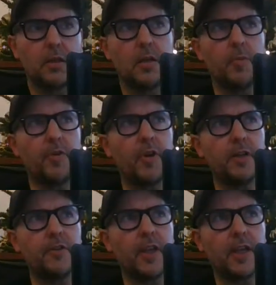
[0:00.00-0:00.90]
Am I right
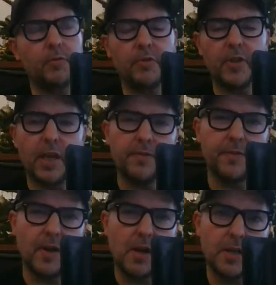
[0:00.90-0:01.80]
in saying it was day
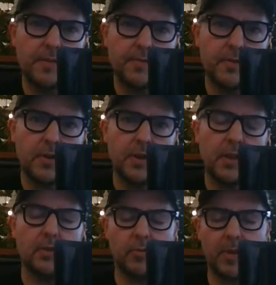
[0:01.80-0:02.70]
five? I think
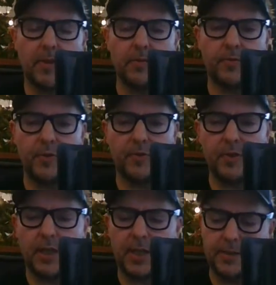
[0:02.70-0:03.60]
it was about there was
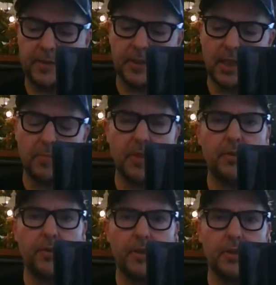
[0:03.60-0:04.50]
15, 18 day
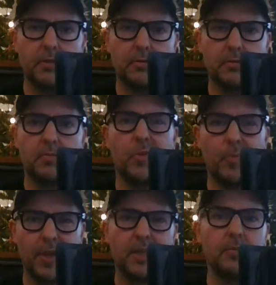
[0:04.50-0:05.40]
period the
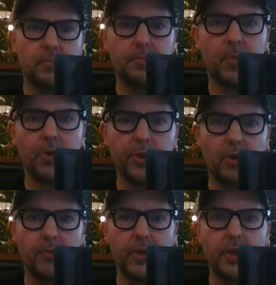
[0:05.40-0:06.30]
main body
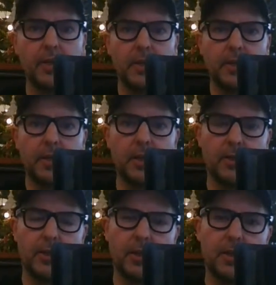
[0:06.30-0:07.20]
of it. And I
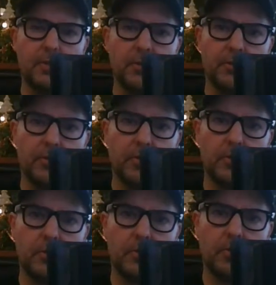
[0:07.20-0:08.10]
think it was
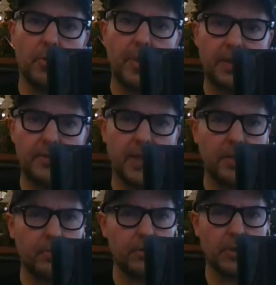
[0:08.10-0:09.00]
the best day
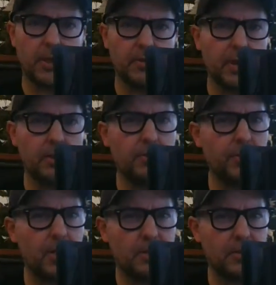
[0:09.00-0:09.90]
was like day
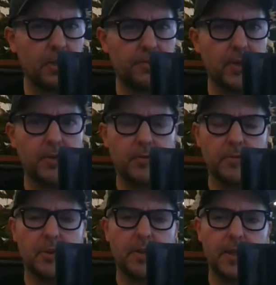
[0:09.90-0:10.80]
three to day five,
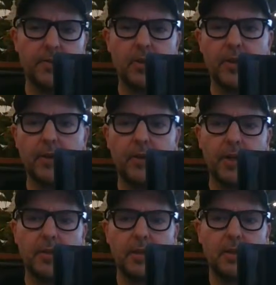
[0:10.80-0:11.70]
something like that. Have I got that
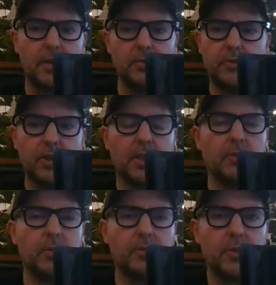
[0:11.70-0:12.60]
right? I don't think it
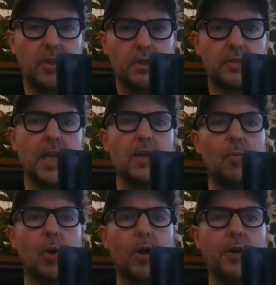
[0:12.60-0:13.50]
was day
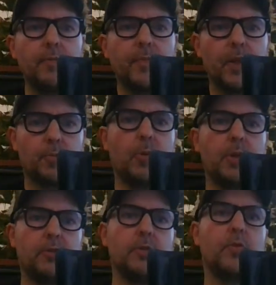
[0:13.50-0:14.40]
one. That's
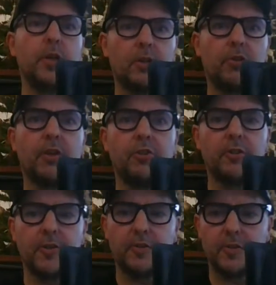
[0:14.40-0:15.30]
probably to avoid crashing
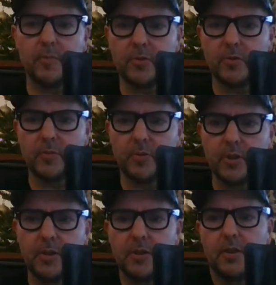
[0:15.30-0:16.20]
systems or
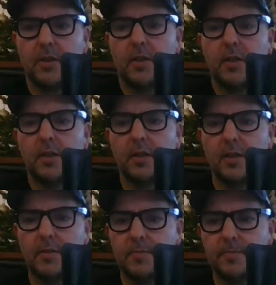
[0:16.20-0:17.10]
something.
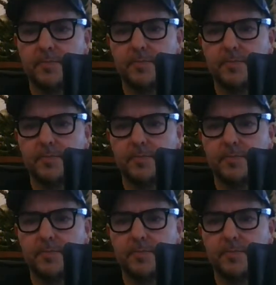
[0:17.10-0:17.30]
Um,